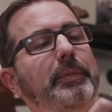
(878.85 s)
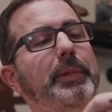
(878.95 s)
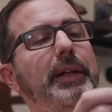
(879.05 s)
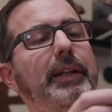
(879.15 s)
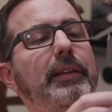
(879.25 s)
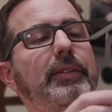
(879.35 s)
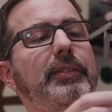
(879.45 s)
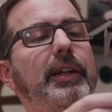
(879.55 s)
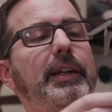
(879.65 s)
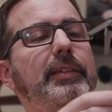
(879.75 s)
but it
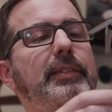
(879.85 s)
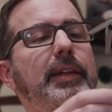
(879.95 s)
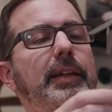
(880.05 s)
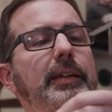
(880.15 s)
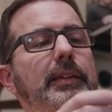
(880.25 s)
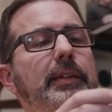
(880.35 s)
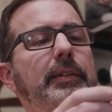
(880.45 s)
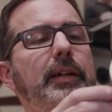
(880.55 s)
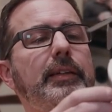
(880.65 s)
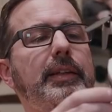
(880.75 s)
looks like it's
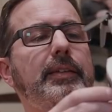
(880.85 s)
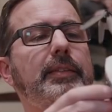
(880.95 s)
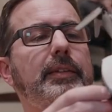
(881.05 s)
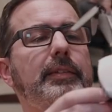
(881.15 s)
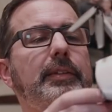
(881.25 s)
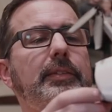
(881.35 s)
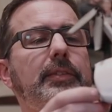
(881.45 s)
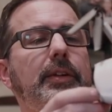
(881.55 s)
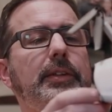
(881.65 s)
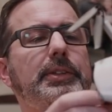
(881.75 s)
a decent
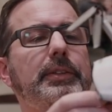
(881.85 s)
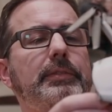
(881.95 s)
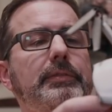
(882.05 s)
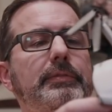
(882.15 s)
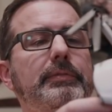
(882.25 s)
construction